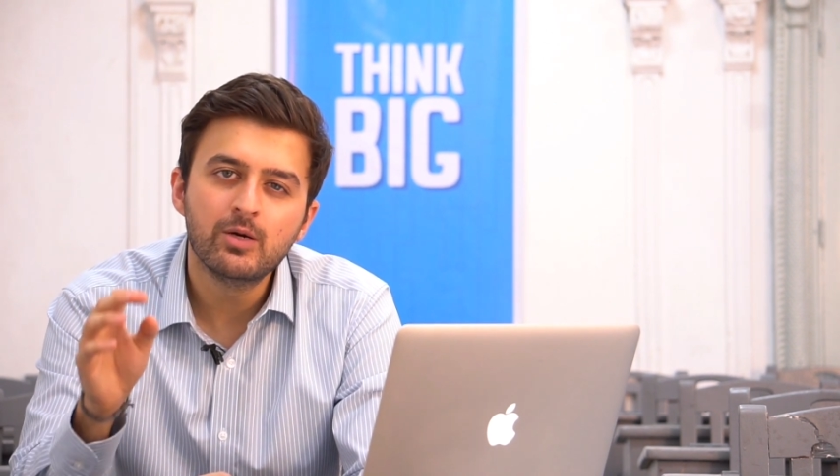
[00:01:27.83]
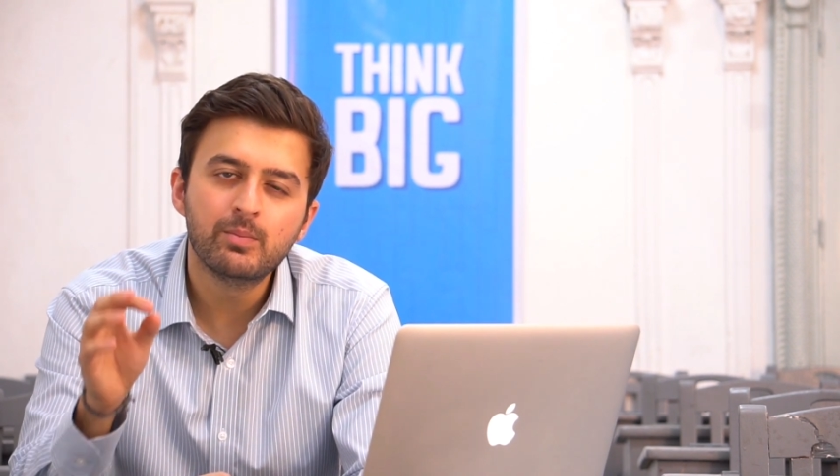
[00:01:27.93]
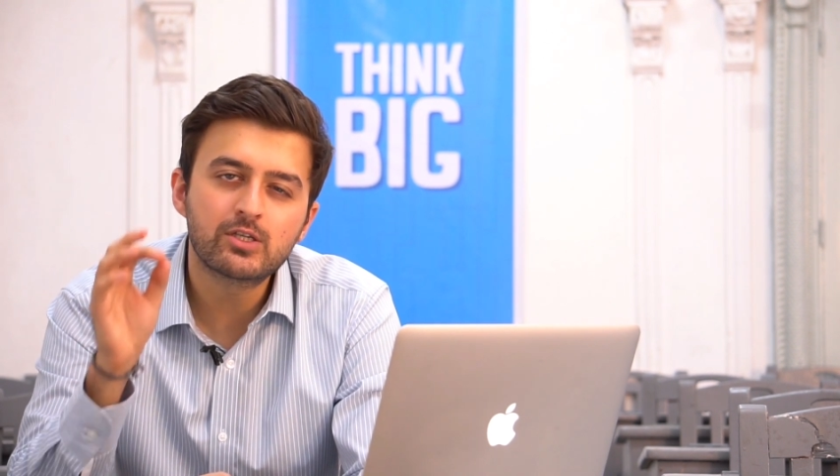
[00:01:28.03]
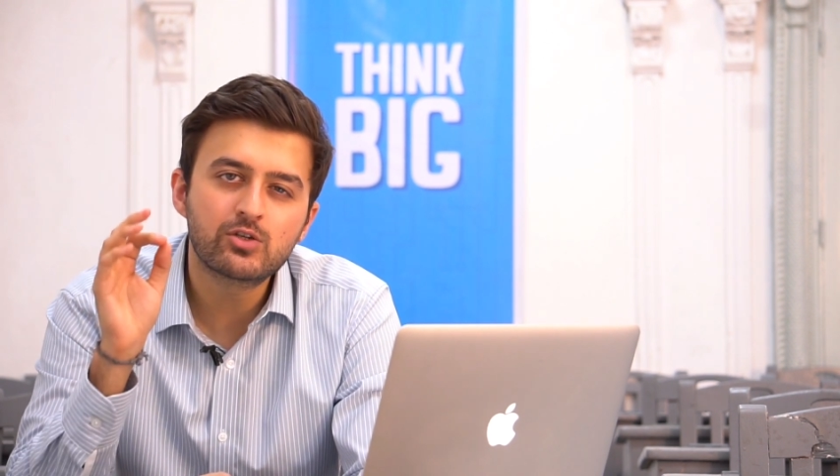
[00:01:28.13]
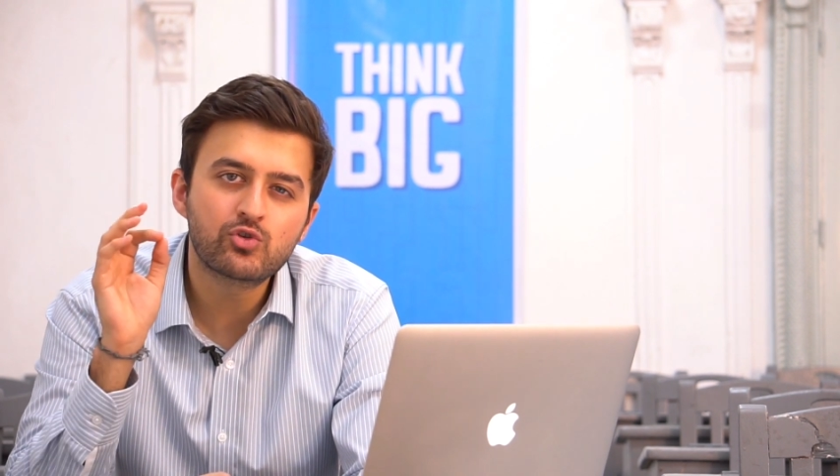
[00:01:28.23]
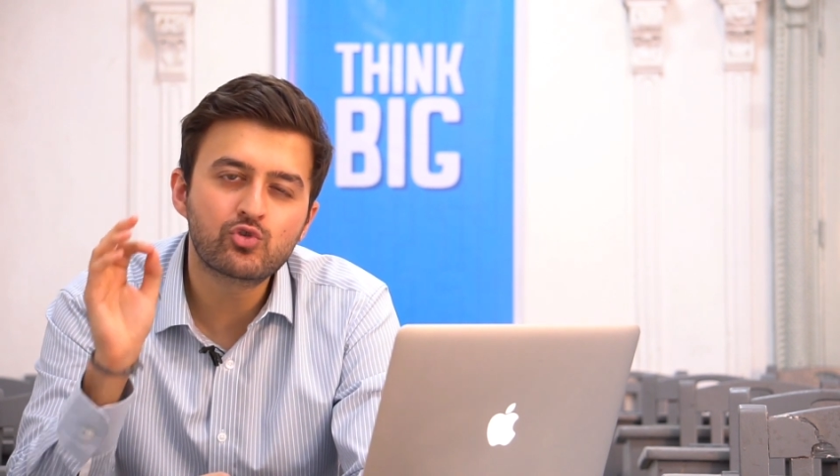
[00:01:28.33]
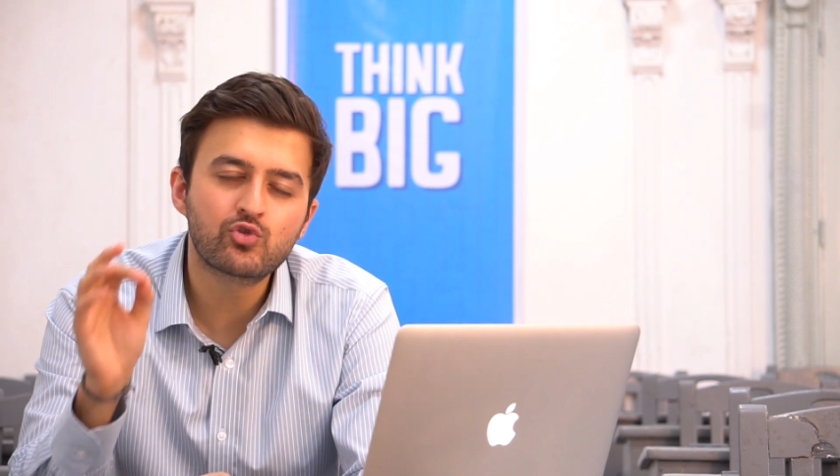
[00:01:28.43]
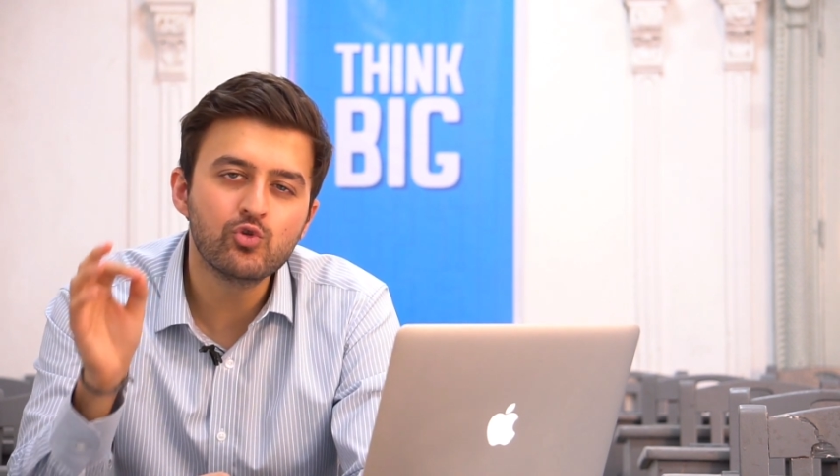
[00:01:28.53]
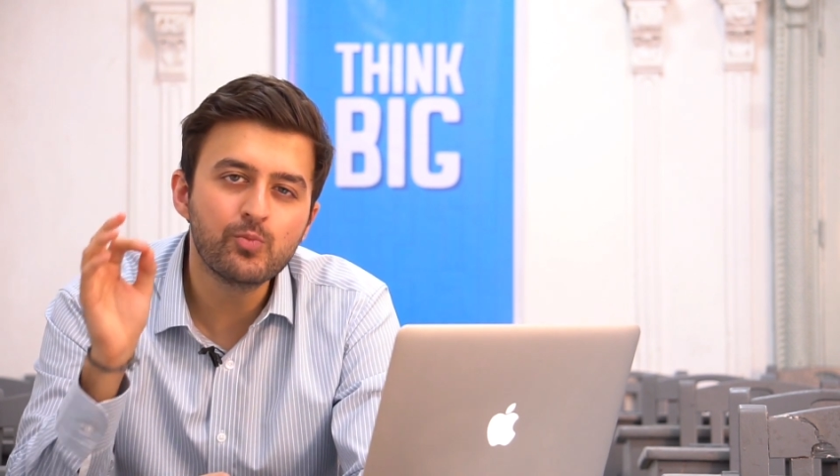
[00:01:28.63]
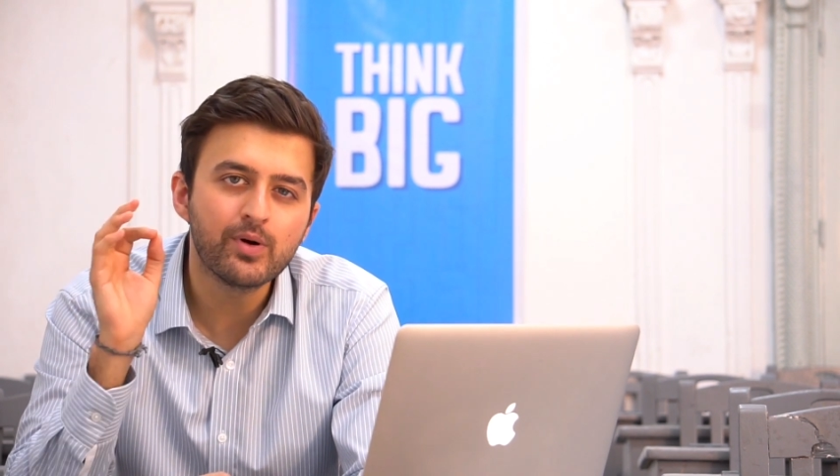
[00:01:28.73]
but
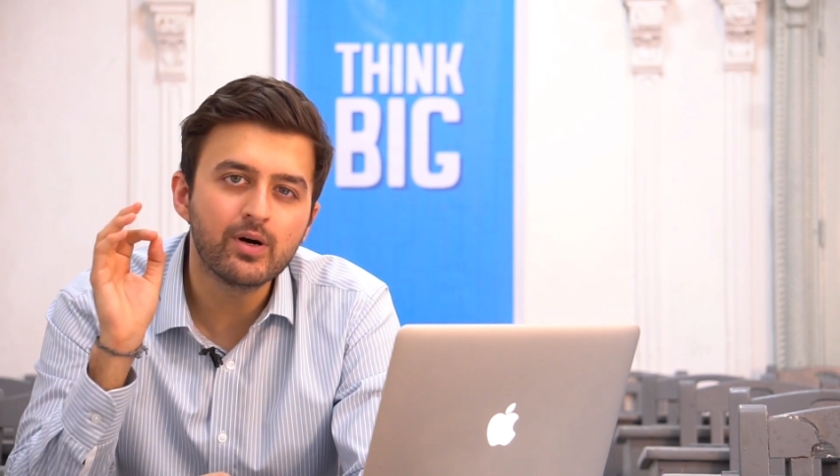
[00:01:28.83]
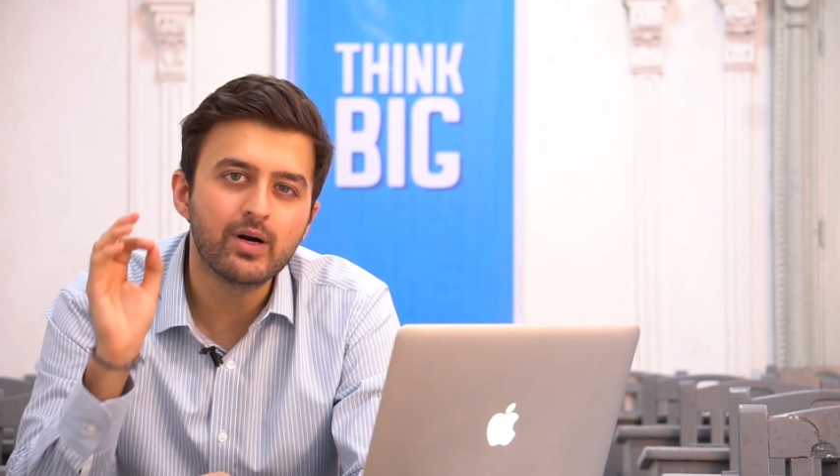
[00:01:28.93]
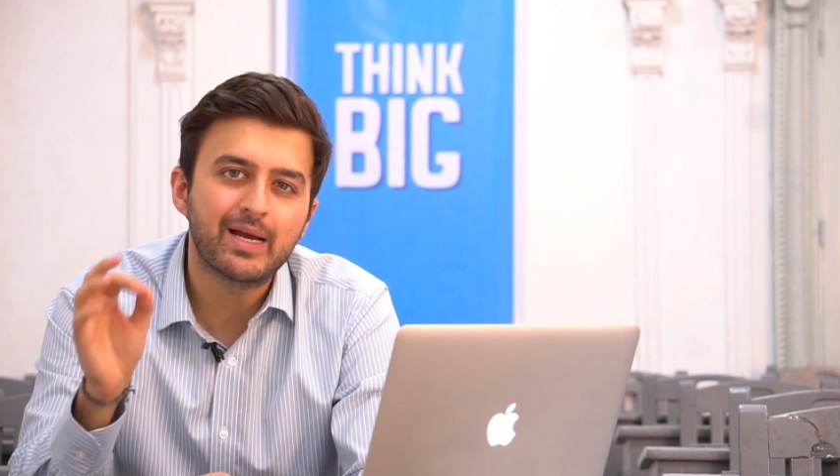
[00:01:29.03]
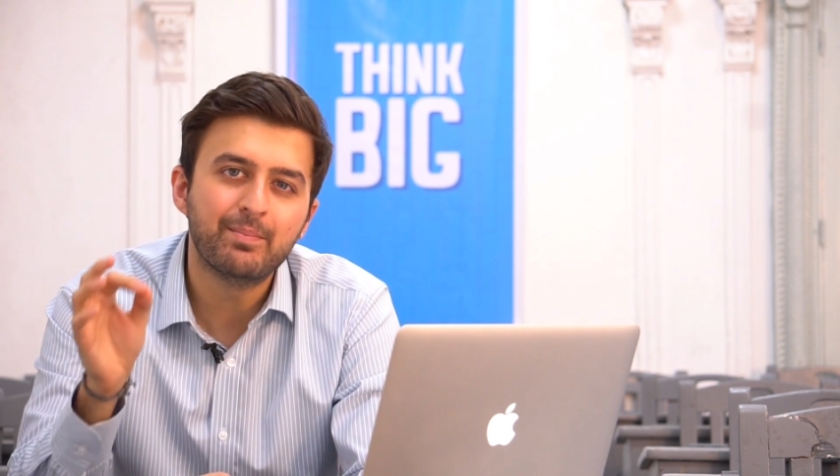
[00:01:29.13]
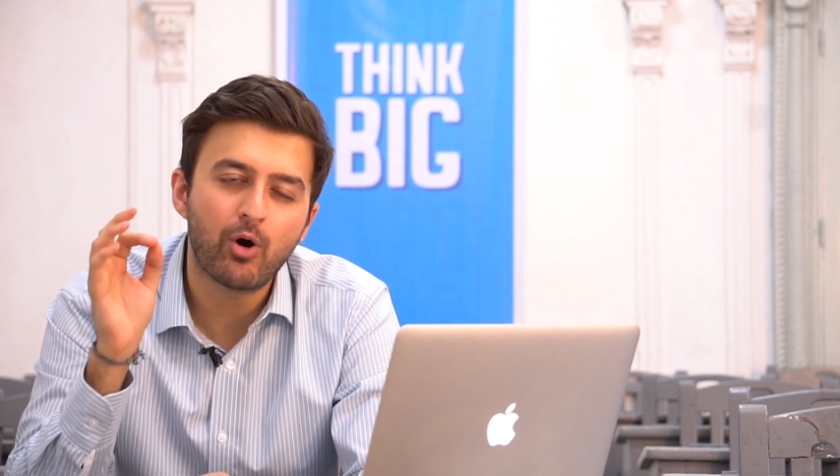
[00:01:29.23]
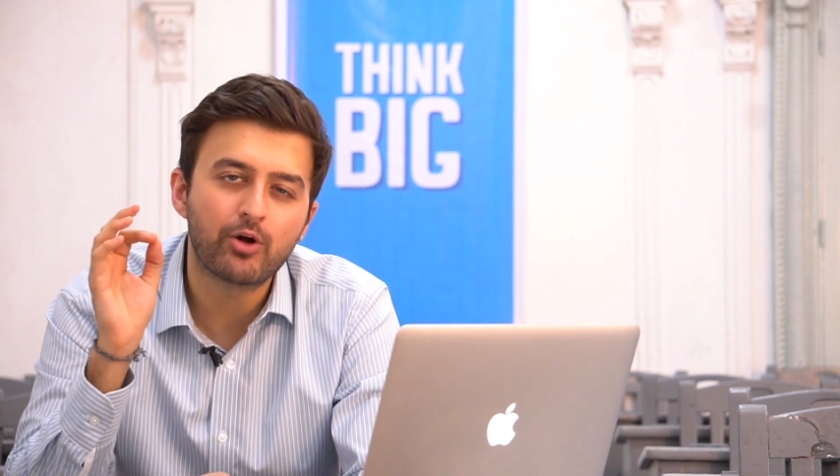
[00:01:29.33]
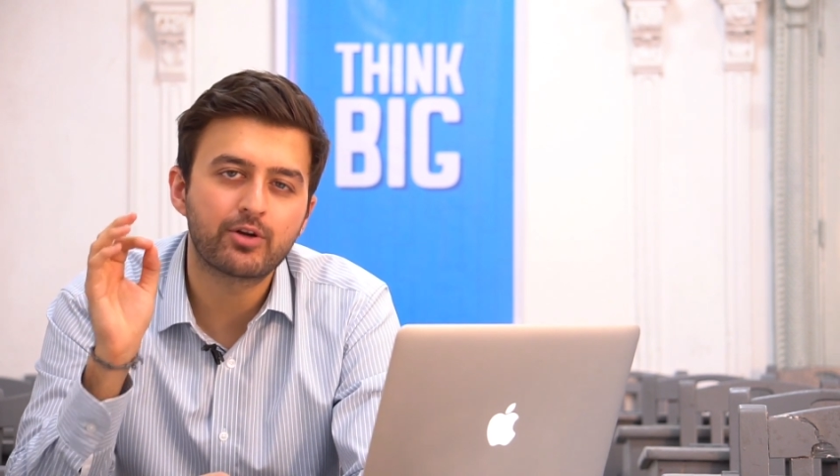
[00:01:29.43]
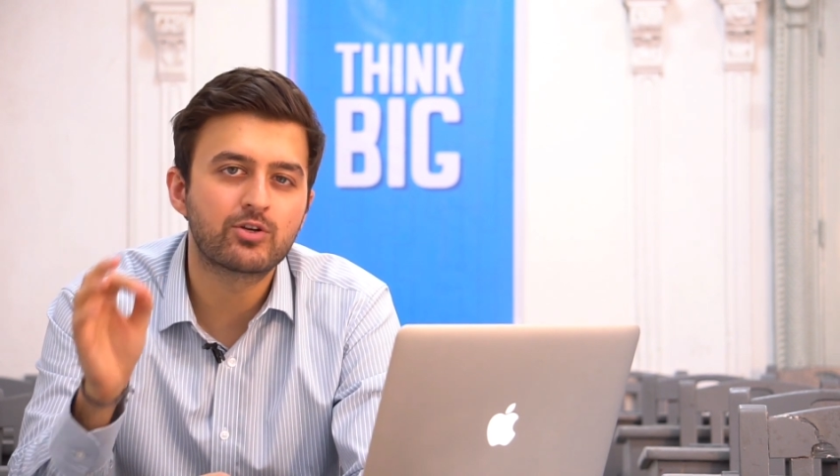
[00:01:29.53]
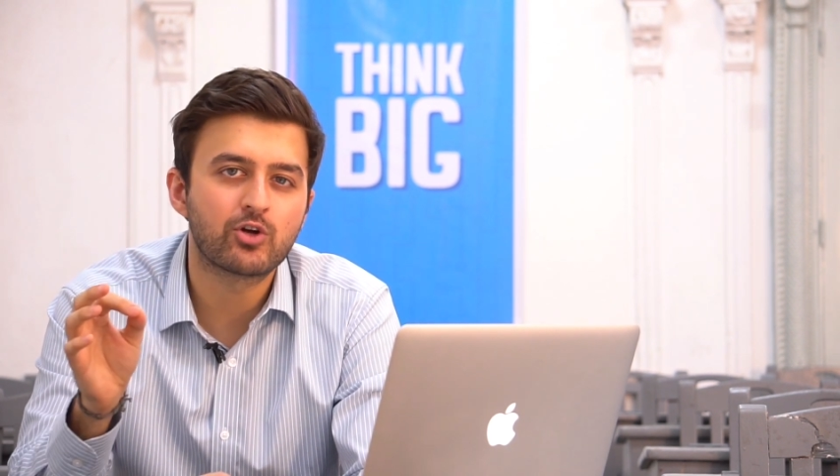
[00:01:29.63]
super important